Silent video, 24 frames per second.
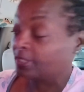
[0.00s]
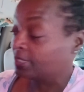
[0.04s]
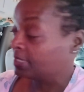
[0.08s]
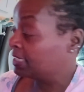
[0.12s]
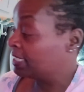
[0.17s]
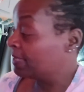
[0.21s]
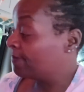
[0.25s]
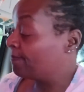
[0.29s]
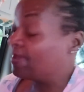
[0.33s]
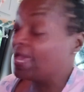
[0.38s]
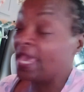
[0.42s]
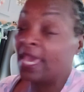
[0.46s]

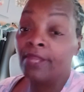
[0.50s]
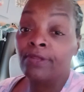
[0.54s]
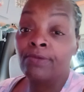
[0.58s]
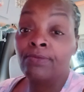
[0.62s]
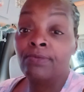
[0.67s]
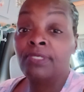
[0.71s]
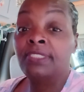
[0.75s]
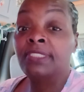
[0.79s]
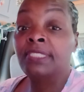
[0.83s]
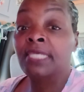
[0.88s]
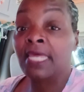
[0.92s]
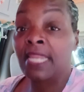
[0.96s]
The
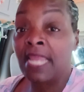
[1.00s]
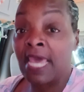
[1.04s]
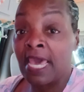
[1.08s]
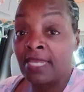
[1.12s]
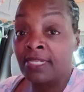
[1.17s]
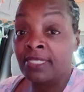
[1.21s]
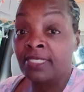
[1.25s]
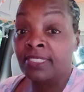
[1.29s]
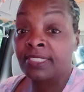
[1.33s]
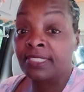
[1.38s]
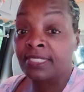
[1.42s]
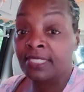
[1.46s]
batteries that I
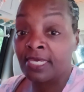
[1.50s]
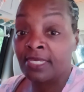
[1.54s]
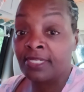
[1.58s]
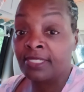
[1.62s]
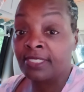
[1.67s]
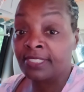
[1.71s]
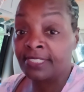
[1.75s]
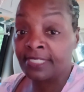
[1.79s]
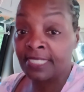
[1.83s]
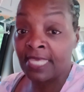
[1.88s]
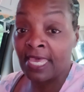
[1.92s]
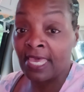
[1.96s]
done set
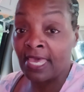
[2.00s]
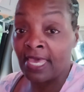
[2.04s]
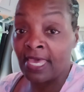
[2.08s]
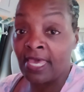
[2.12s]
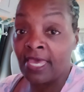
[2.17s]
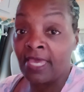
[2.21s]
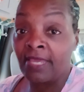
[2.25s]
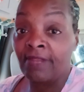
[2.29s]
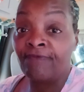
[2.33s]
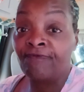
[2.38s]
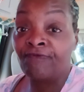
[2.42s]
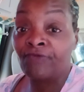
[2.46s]

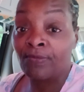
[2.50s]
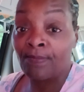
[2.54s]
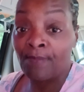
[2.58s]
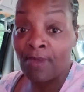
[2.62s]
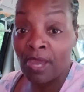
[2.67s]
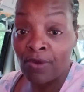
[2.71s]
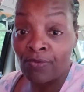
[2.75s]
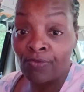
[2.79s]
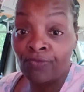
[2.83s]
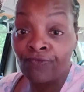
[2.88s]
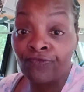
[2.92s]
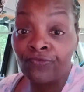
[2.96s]
aside for
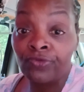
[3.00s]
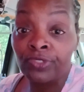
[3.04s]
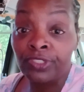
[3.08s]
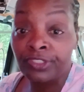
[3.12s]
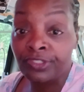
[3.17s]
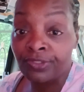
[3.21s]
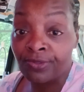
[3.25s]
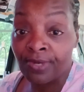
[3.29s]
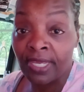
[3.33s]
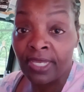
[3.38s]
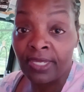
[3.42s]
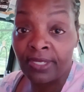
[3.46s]
my
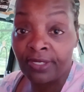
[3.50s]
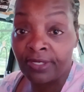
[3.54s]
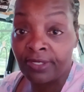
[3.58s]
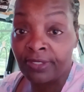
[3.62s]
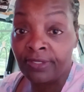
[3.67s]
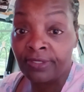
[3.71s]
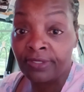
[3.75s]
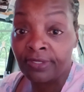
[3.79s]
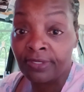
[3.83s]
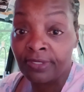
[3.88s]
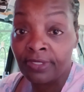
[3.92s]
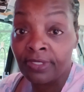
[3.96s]
refrigerator
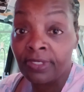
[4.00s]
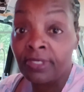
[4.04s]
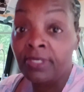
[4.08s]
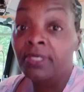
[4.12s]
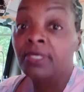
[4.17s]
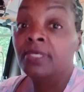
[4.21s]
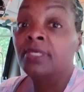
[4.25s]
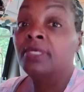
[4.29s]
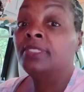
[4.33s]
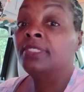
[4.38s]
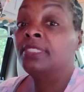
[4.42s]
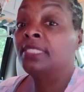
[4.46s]

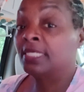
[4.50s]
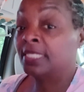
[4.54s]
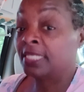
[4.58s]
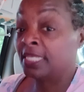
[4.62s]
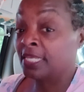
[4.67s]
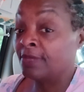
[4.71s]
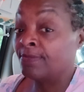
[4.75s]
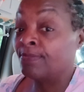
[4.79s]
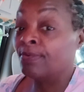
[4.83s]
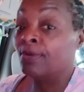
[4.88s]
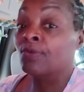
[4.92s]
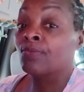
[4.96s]
to
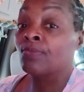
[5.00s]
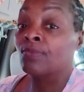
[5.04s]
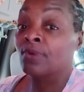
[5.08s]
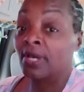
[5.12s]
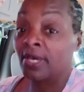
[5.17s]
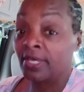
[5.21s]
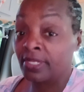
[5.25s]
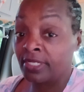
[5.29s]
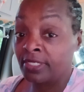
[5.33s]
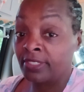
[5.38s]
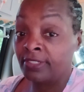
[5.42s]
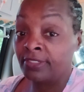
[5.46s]
keep it
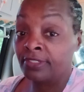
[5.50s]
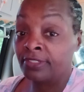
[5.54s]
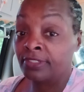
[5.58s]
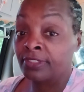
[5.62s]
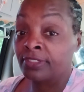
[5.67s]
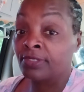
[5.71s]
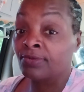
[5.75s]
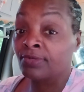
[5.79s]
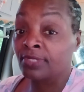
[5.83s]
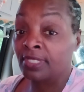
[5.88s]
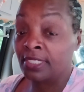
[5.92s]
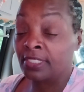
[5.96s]
running
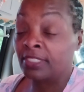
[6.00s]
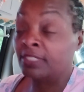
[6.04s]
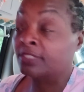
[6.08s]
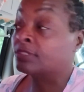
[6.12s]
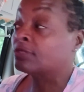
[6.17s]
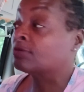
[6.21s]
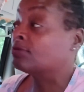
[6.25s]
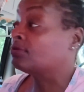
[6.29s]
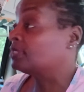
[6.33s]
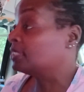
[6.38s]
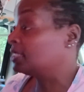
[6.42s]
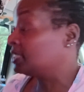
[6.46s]
through
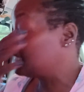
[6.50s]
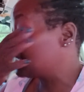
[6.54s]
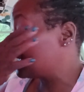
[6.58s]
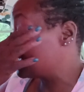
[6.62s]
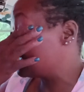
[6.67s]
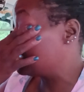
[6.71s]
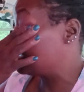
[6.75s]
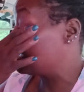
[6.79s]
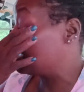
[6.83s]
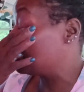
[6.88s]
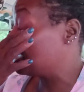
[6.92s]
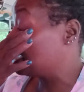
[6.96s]
the
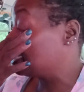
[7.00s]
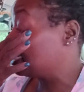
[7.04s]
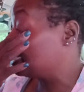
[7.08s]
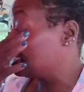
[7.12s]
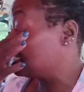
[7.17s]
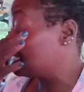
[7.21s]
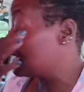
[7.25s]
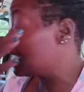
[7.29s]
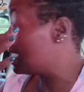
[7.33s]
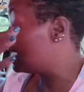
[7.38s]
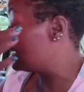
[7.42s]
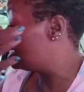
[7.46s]
day and the
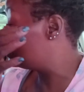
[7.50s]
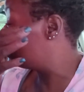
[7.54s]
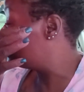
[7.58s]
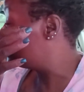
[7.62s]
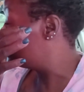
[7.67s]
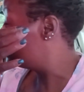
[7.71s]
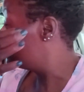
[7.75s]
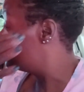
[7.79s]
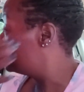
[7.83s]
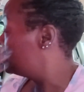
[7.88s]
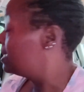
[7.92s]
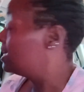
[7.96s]
night,
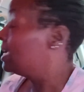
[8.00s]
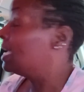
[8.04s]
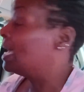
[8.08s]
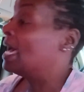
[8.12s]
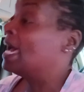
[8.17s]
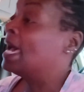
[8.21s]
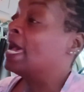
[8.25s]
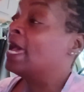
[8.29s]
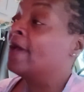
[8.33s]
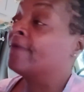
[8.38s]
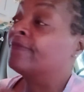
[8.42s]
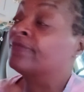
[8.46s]

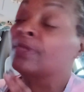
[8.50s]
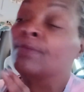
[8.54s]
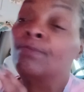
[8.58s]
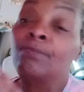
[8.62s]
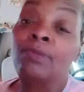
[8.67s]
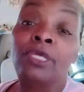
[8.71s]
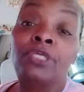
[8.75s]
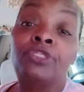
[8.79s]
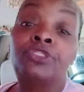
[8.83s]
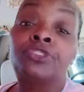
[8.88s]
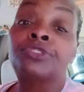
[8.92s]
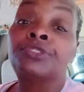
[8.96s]
I have to
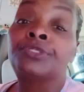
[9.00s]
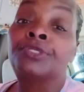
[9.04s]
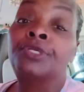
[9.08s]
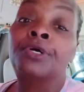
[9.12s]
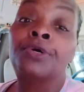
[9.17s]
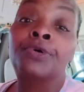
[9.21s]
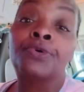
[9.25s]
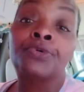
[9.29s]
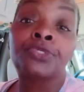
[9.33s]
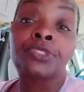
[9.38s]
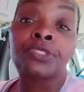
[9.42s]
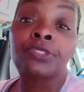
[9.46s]
make sure
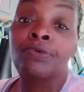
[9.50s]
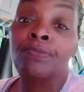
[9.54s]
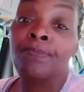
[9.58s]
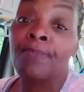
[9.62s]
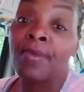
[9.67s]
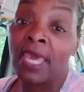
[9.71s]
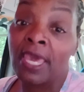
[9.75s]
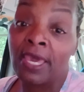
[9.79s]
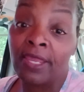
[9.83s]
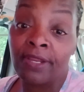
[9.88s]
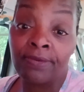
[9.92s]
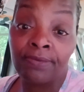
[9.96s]
those two
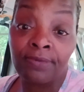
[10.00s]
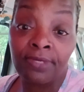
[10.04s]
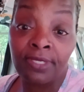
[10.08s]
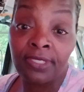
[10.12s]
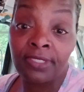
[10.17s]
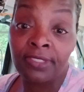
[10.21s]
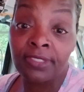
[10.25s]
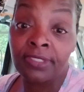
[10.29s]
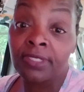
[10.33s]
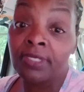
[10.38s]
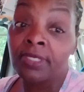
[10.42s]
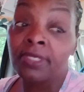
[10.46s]

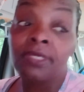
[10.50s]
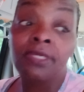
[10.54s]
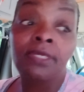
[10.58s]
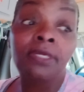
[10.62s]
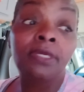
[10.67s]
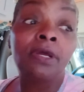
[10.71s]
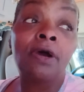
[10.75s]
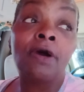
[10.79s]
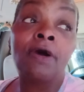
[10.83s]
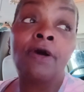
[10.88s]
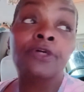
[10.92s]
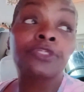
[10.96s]
batteries
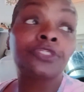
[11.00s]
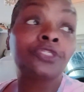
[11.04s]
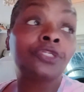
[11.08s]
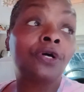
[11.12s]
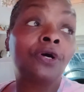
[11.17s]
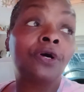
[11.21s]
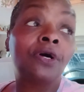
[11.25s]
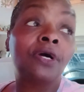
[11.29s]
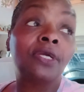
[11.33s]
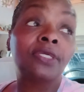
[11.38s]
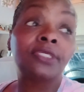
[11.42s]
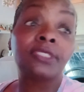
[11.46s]
are
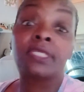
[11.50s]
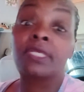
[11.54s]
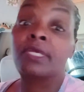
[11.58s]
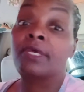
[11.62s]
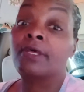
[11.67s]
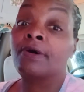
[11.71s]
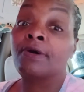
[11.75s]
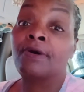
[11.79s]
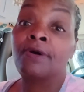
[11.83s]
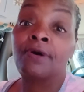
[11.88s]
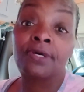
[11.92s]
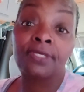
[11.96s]
charged
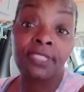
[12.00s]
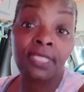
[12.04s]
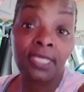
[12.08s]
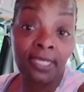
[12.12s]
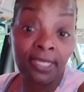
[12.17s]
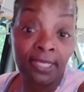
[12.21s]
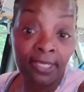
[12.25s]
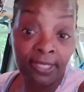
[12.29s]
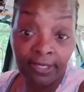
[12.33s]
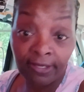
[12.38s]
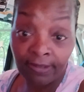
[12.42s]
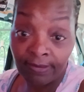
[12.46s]
at all times.